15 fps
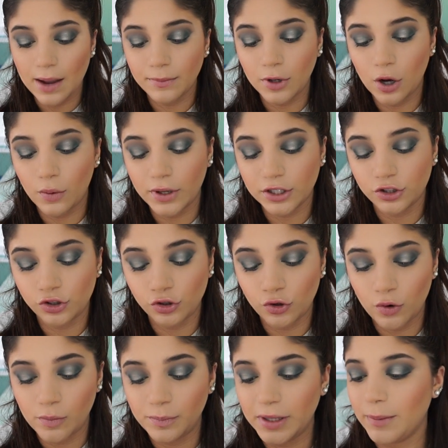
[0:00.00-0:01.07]
I'm going
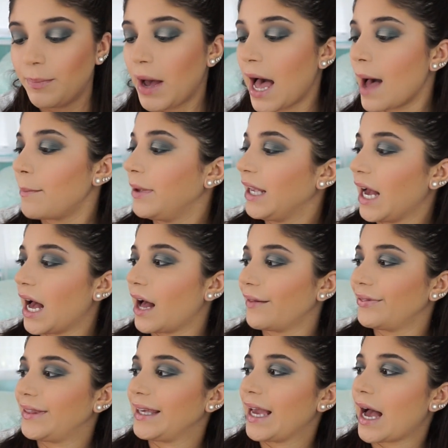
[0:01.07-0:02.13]
to be popping
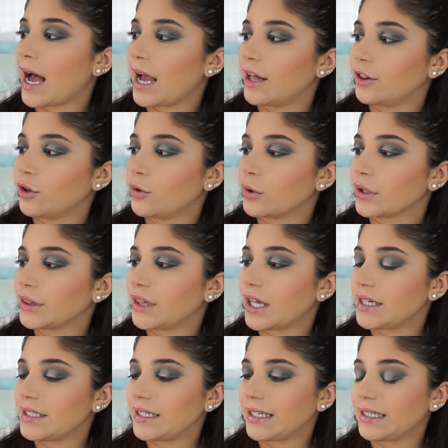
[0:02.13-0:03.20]
on the Eylure
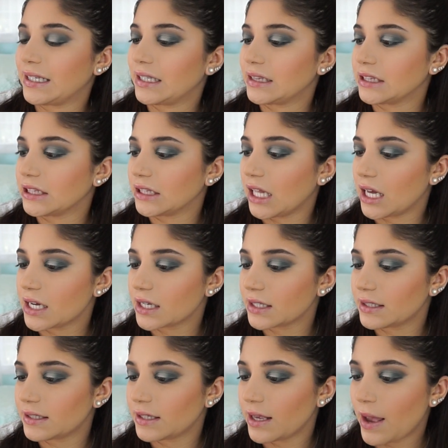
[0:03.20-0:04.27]
London
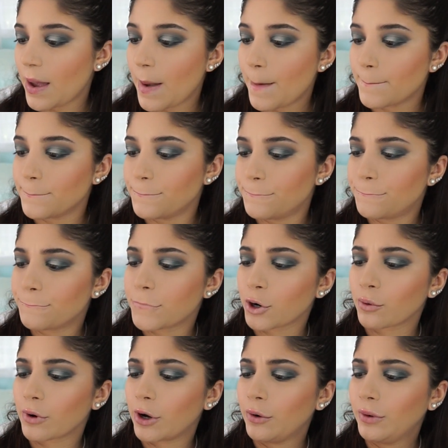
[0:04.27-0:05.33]
Luxe
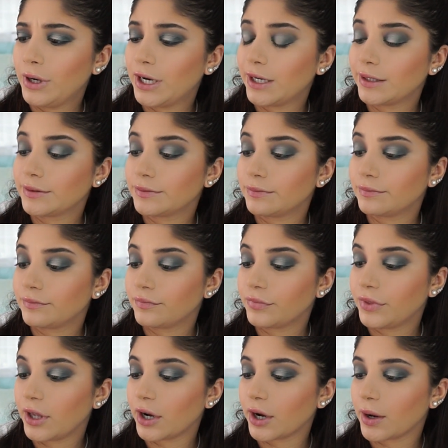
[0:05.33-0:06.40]
Baroque.
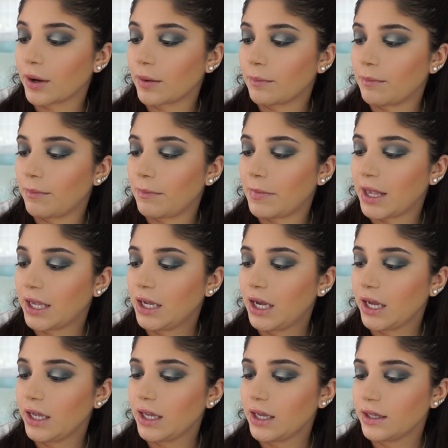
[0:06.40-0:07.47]
They're
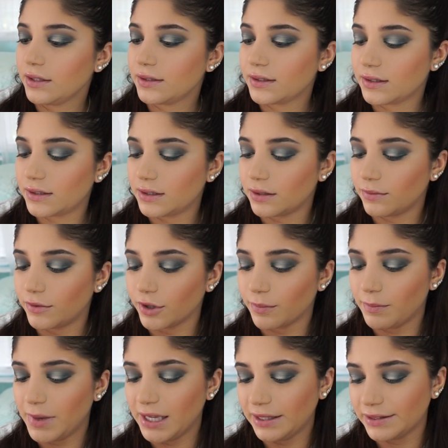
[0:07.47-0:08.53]
mink, I guess.
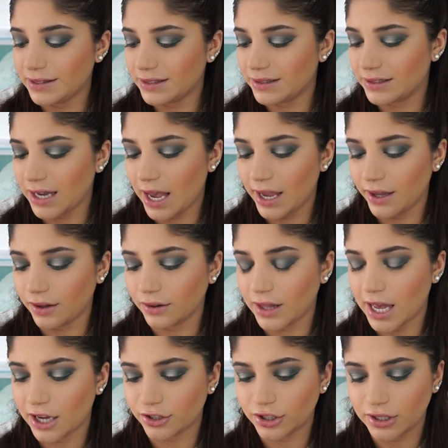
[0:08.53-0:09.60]
They're mink style
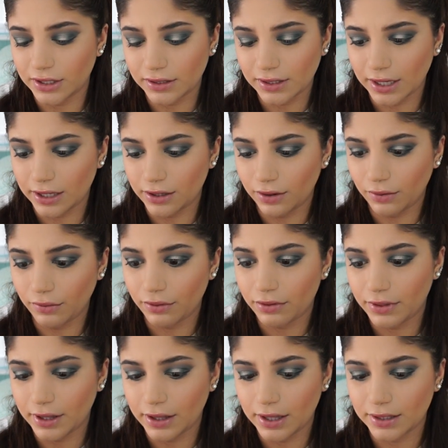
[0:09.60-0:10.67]
lashes. I don't
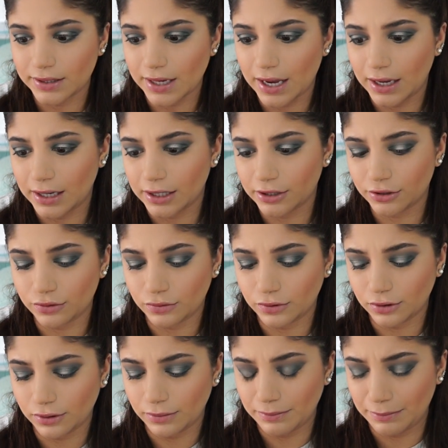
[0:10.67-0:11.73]
think it's
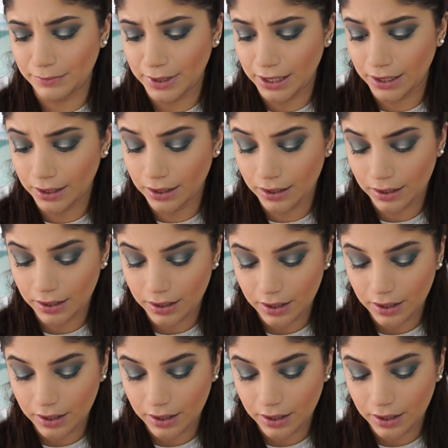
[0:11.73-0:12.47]
actual mink.